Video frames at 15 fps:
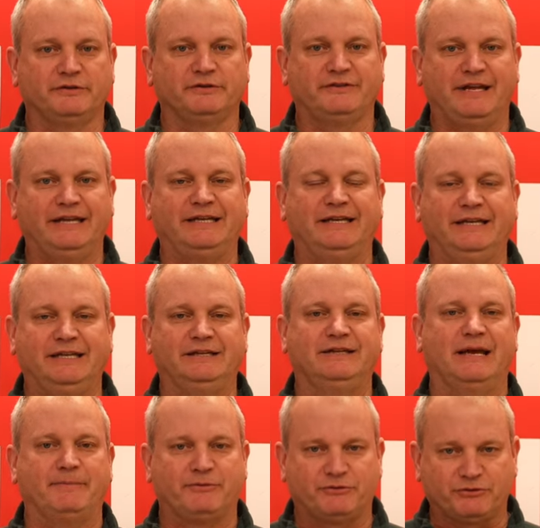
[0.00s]
to take
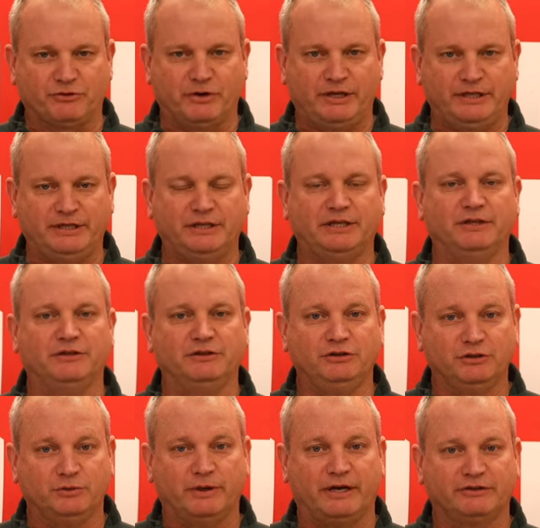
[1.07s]
in-depth training in the
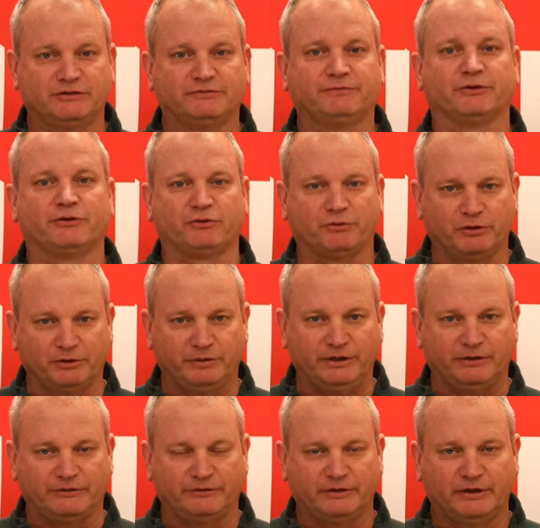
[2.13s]
U.S. for 3
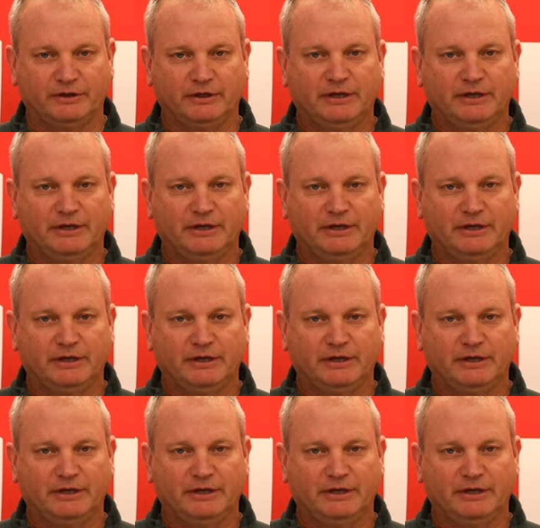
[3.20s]
weeks.